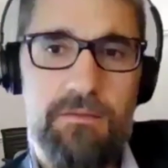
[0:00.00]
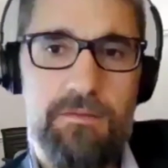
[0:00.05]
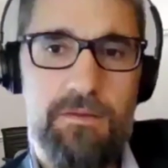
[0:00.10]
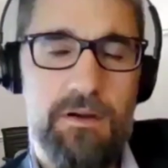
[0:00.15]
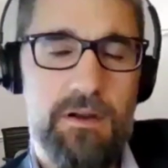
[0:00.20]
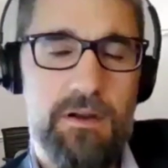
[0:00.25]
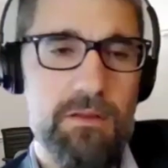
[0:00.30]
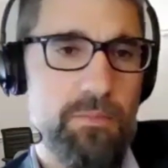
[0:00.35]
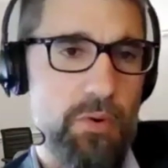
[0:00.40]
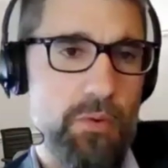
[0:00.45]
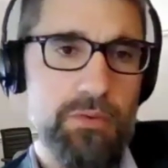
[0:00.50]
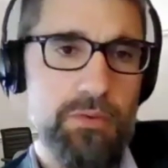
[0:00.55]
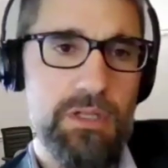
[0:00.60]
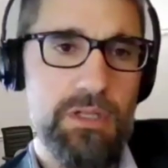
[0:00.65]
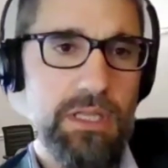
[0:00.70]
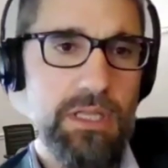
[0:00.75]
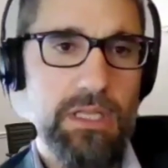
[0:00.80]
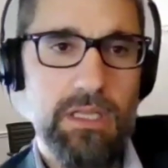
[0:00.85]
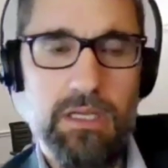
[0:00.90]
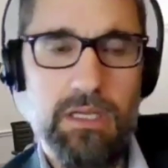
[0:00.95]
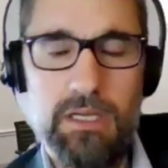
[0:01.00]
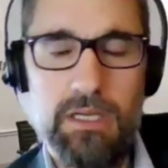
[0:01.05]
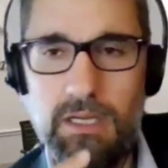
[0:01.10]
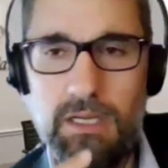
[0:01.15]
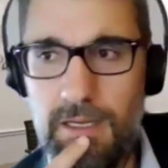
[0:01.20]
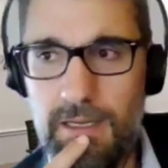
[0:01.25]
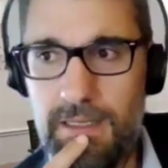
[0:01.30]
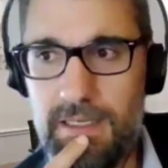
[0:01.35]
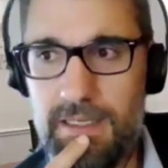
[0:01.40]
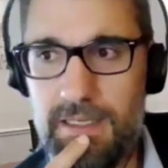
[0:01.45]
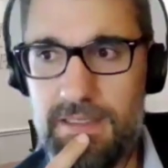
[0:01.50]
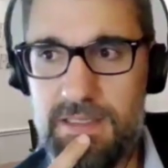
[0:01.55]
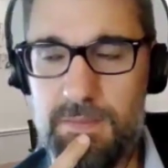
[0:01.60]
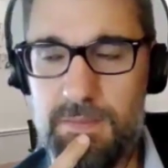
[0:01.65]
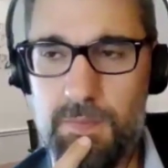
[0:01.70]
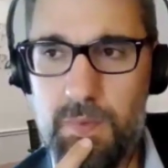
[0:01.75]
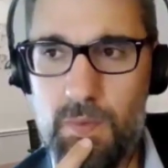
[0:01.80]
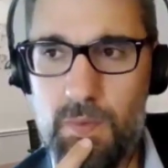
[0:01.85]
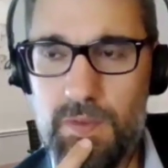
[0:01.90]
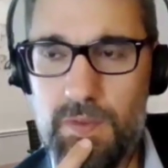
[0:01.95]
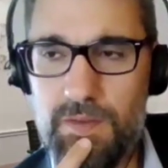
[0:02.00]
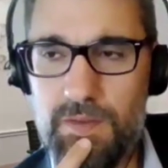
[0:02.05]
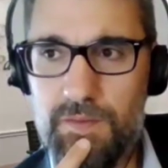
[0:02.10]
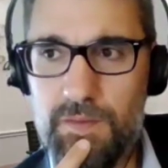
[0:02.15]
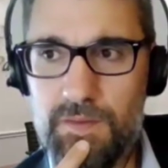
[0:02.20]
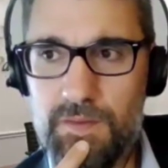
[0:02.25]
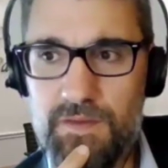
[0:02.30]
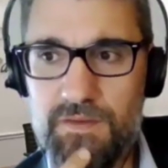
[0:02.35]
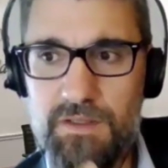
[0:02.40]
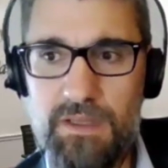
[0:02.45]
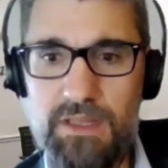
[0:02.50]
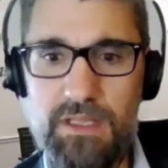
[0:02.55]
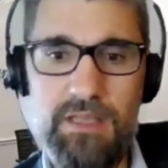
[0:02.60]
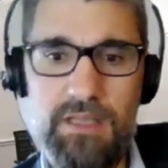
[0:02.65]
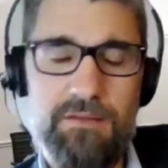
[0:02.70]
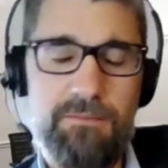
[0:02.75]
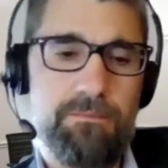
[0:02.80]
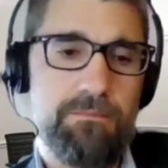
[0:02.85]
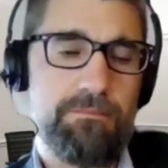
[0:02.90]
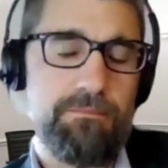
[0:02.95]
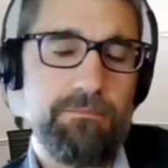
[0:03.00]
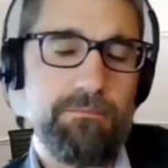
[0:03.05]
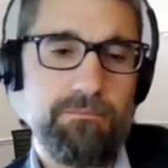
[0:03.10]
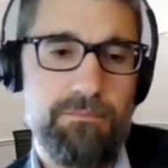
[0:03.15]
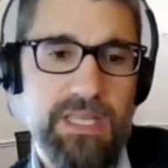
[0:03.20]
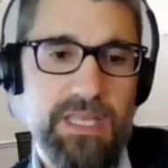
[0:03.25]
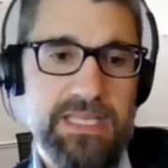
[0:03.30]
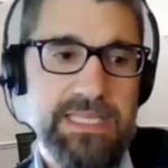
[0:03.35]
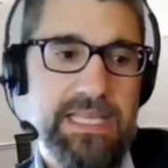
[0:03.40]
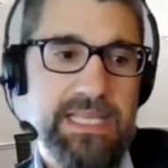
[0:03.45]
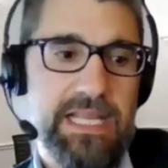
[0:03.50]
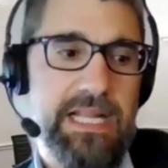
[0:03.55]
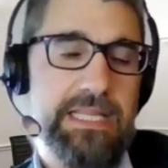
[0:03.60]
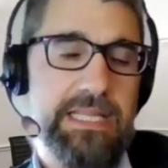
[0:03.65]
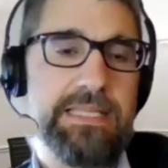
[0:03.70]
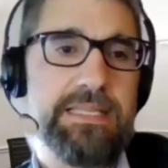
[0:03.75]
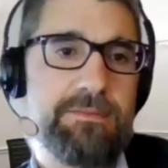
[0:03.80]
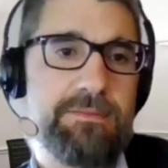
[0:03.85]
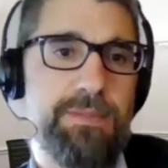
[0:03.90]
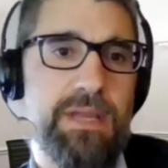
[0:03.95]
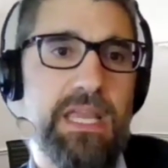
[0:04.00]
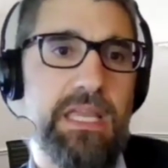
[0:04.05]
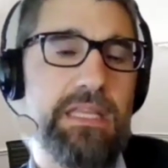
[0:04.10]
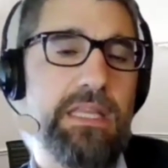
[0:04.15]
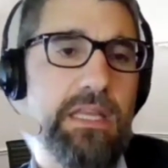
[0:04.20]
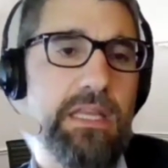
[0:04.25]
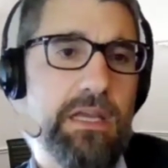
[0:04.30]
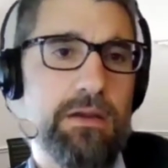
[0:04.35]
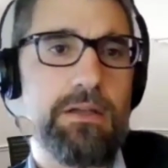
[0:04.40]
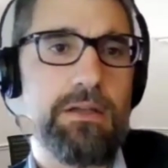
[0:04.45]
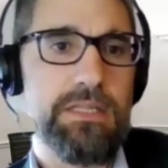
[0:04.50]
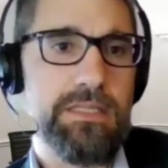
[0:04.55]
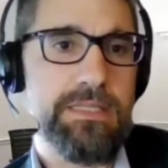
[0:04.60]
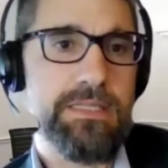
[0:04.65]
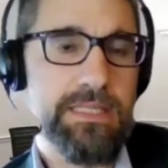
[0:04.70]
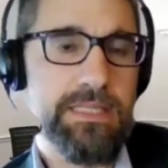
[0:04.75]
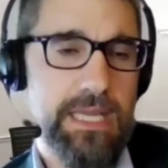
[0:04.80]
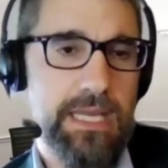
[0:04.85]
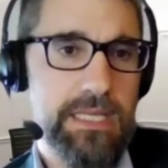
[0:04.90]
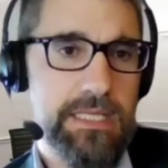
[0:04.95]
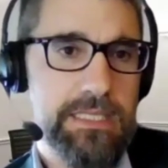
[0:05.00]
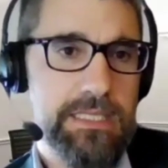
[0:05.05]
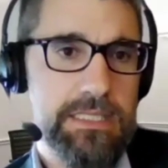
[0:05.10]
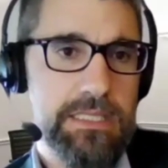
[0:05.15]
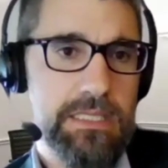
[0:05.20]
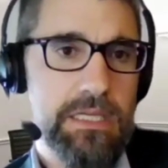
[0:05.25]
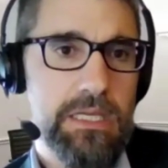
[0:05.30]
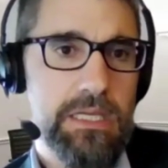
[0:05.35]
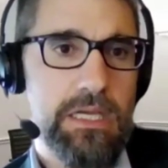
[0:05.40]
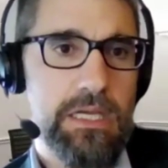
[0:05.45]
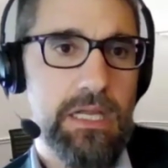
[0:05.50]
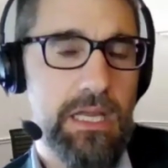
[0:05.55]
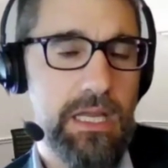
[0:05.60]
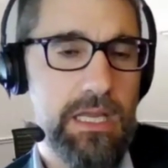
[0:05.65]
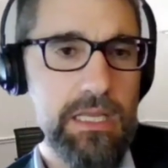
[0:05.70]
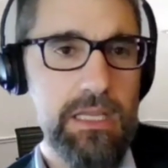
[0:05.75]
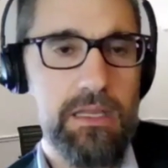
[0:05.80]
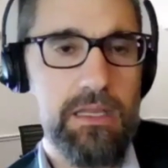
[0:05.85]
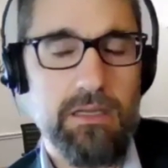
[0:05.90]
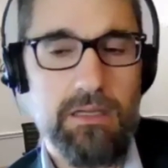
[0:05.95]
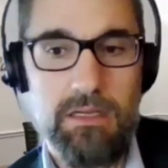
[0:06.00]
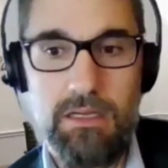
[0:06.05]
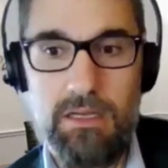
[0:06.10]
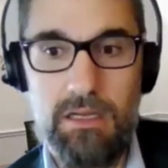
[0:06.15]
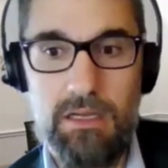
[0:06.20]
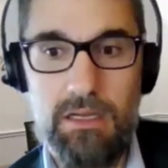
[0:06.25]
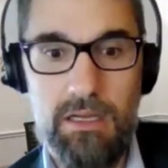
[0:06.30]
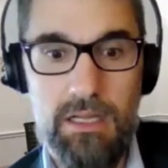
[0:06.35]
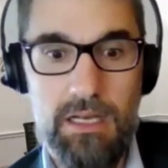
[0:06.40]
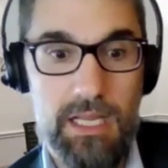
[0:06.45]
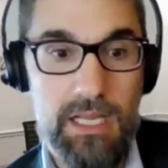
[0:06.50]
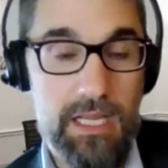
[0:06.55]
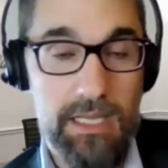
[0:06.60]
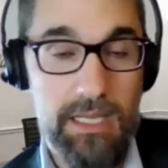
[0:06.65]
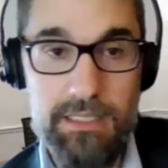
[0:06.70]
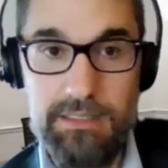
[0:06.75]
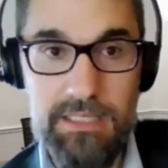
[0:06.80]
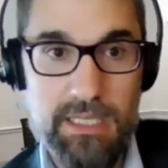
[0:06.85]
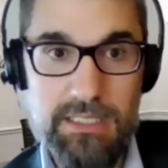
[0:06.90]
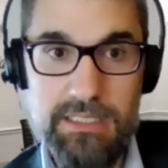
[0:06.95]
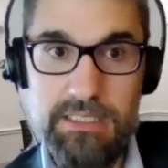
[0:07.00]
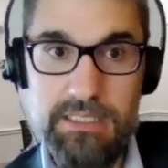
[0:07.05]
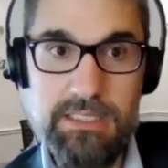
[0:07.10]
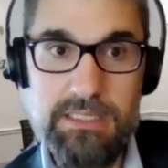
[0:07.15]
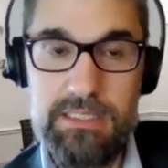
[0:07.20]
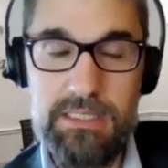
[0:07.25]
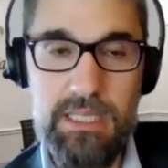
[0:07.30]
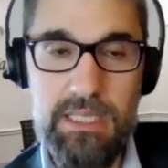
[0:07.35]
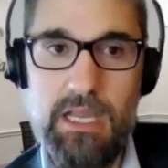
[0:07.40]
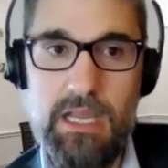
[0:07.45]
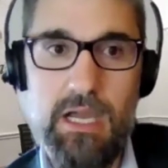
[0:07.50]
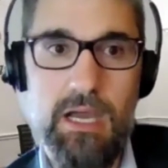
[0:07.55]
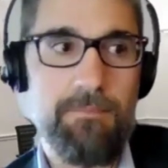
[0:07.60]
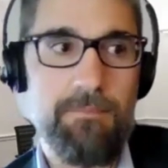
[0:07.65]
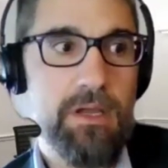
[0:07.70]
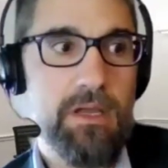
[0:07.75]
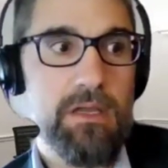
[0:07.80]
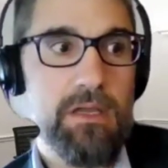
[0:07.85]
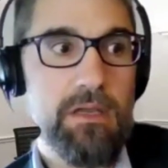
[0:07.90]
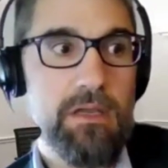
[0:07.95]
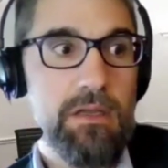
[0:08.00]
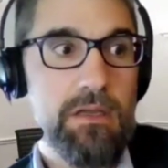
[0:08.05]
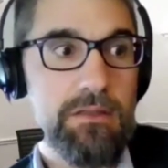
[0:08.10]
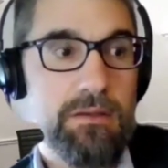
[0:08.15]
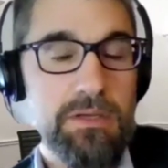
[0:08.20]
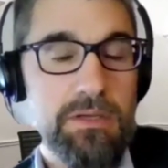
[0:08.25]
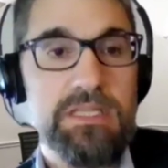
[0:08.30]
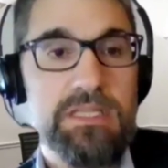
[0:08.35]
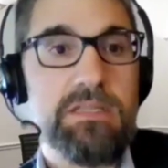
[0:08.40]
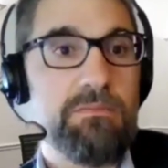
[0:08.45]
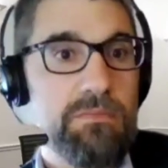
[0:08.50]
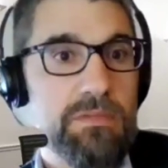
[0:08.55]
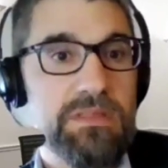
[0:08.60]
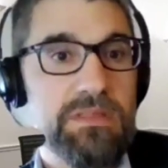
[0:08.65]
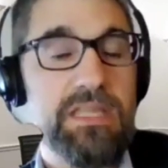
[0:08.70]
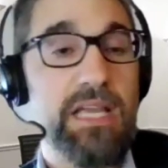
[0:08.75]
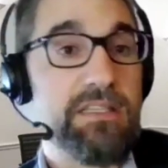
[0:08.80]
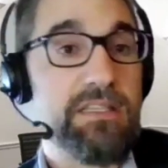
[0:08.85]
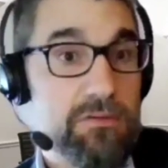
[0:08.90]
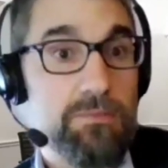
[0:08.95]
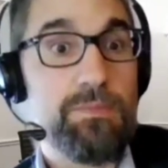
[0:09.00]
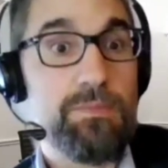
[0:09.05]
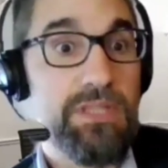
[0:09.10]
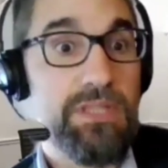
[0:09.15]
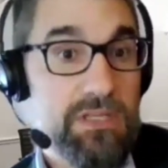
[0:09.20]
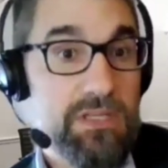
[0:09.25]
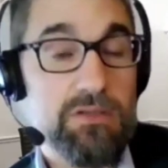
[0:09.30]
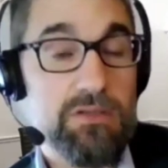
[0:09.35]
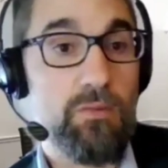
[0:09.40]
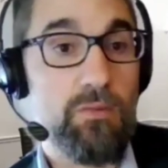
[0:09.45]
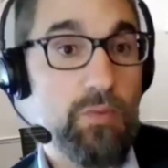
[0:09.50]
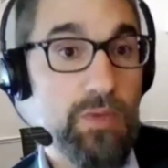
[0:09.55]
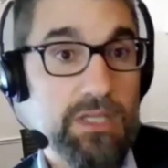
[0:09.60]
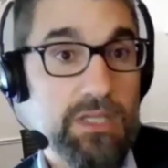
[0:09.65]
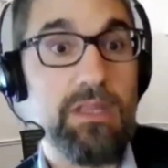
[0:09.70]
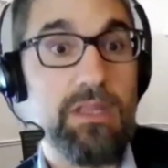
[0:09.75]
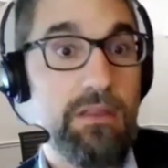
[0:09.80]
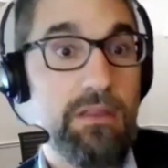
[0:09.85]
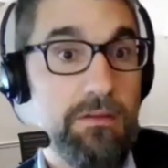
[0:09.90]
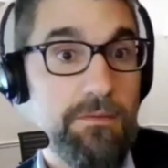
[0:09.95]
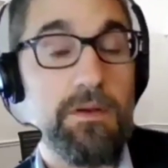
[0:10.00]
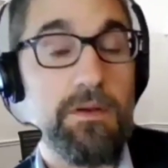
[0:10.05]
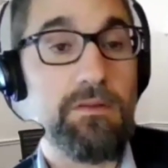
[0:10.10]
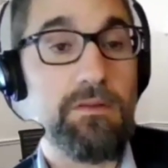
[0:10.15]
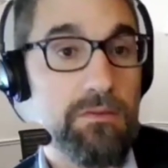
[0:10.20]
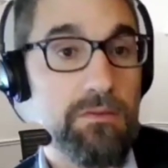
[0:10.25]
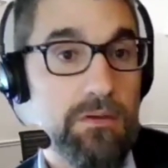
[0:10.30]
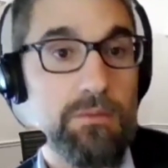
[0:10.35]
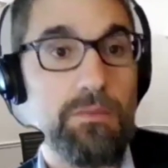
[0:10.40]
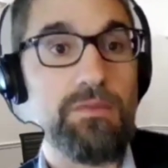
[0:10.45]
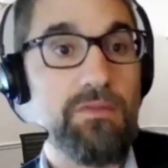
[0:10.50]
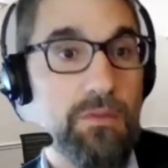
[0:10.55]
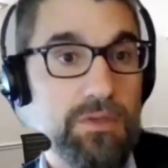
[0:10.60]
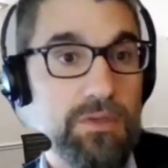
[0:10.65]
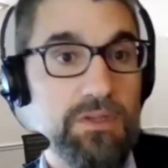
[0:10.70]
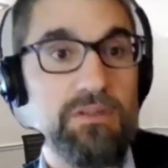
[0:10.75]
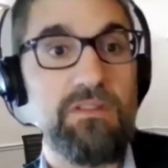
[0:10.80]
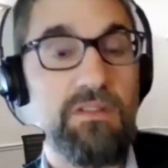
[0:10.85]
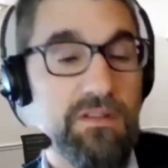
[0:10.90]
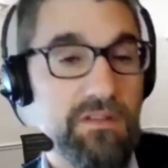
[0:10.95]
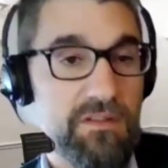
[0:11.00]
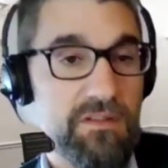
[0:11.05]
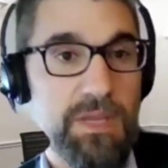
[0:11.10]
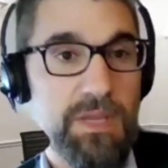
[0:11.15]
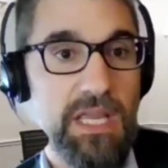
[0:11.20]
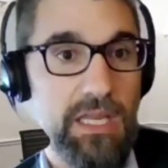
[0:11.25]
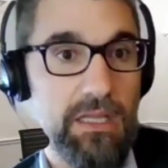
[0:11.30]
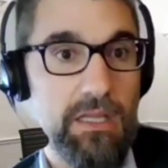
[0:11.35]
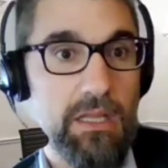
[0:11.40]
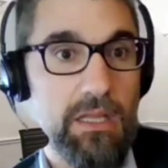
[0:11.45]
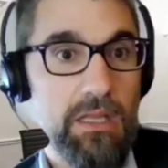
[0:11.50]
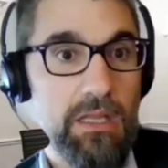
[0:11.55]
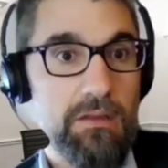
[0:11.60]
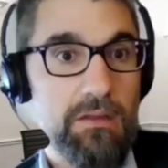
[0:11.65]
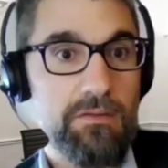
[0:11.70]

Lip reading: very broadly, it is important to understand that basically in Spain, inheritance tax, like other taxes, there is tax competition within the different autonomous communities in Spain.